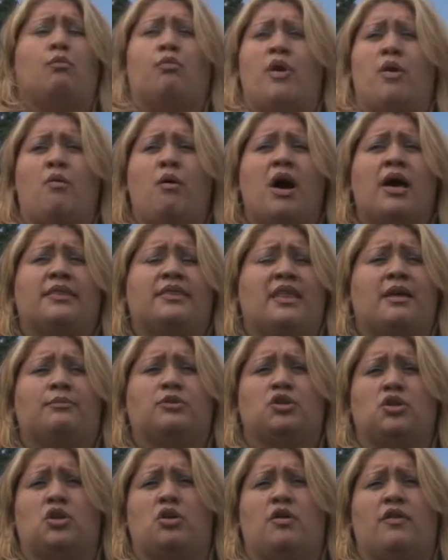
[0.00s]
We want them
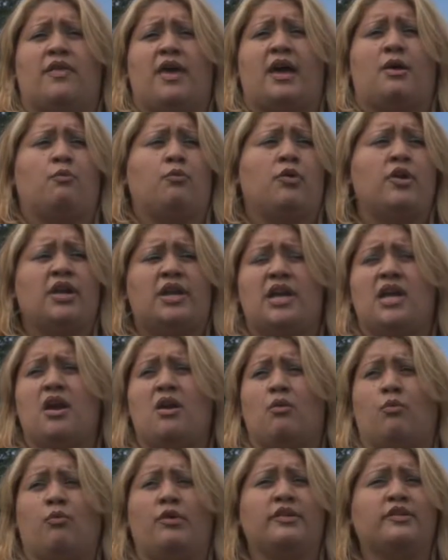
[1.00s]
to know that we're
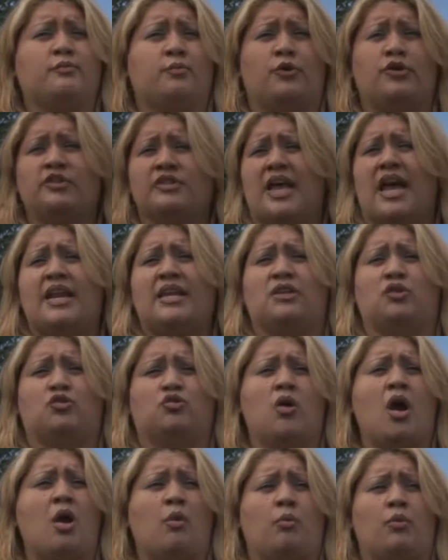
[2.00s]
here, we're, we're standing
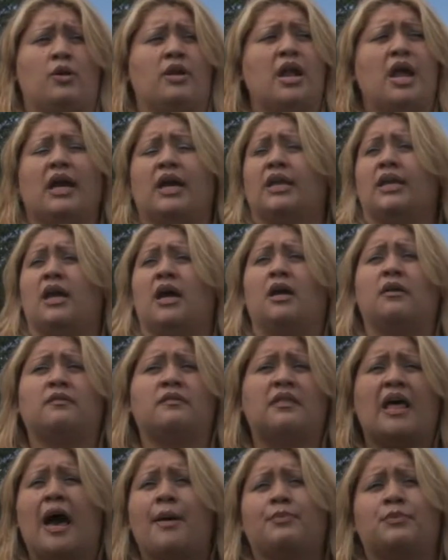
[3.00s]
strong, we're not going to stop